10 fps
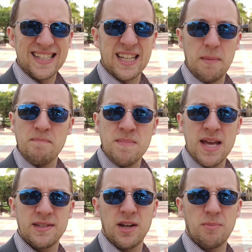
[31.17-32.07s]
It's an
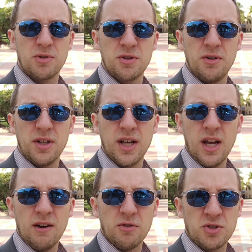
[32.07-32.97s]
amazing opportunity
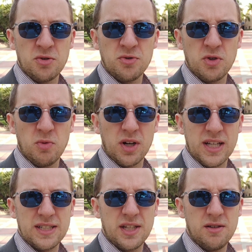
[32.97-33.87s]
for students who want to
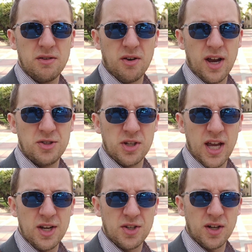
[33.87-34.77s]
continue their
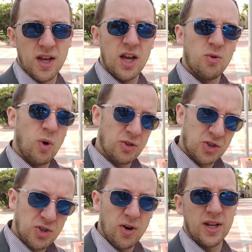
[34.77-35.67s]
education while
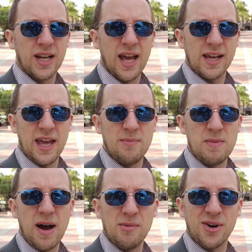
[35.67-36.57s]
starting at
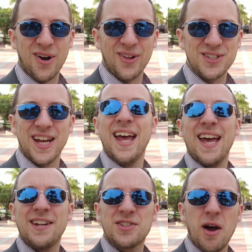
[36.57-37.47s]
Canby Bible College.
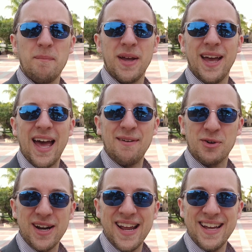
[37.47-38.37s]
Hit us up. Have a
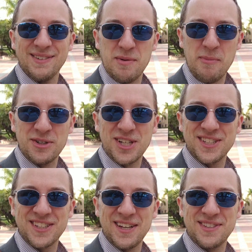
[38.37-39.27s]
great day. Remember,
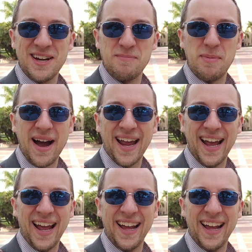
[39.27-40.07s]
Jesus loves you. Bye-bye.